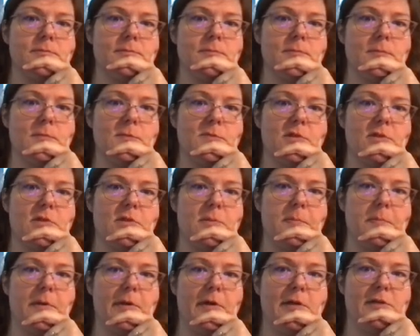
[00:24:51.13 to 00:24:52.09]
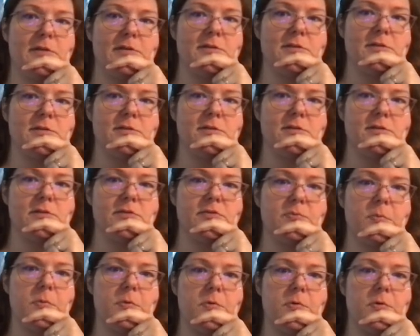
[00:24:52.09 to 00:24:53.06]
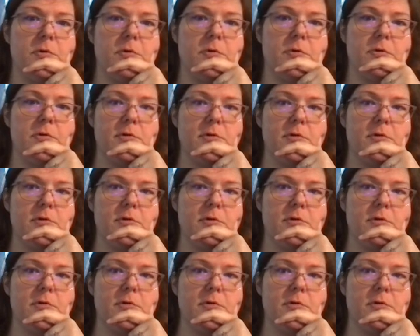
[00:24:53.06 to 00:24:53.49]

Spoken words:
It's like a bus, a surfboard.